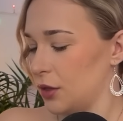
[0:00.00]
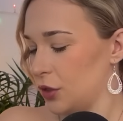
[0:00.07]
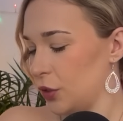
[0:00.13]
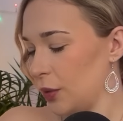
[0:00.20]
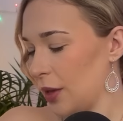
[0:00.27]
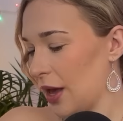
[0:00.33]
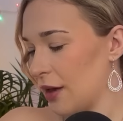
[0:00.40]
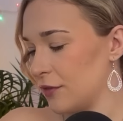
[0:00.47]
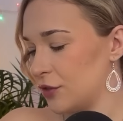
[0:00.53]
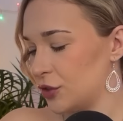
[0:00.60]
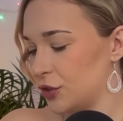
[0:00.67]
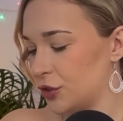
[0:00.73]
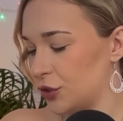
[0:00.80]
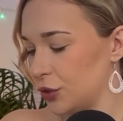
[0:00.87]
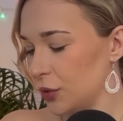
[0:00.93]
You have
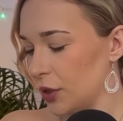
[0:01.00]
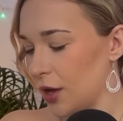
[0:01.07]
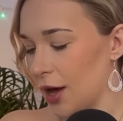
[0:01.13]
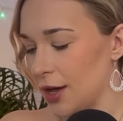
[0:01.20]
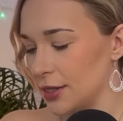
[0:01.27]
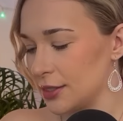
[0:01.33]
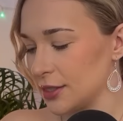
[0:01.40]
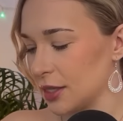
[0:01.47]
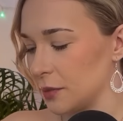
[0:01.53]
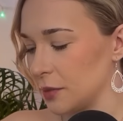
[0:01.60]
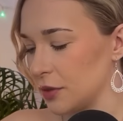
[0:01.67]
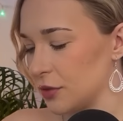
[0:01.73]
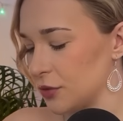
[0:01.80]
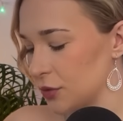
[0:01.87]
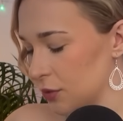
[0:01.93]
two cards
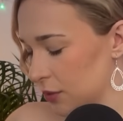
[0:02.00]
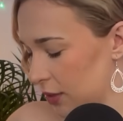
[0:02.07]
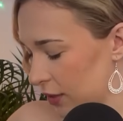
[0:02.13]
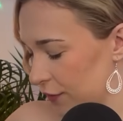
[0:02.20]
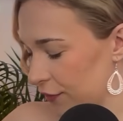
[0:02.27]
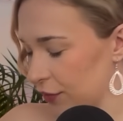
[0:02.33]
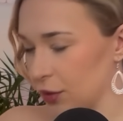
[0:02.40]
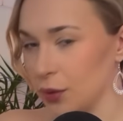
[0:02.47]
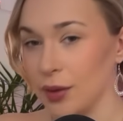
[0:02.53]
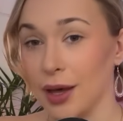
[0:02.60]
coming through here for you